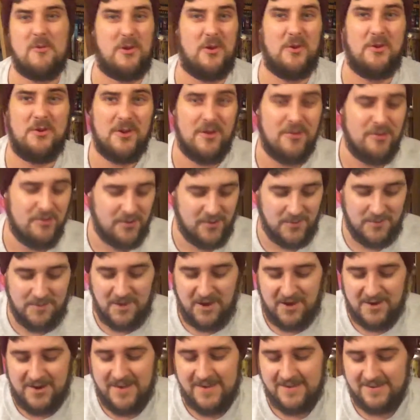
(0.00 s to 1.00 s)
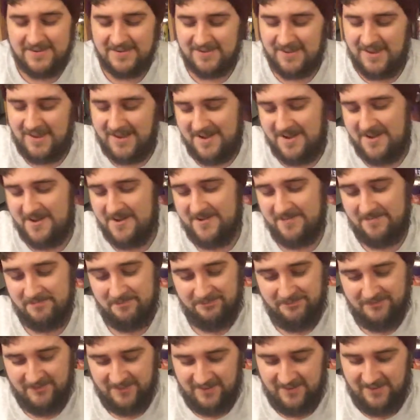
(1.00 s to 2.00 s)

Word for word: redundant to be honest. Um,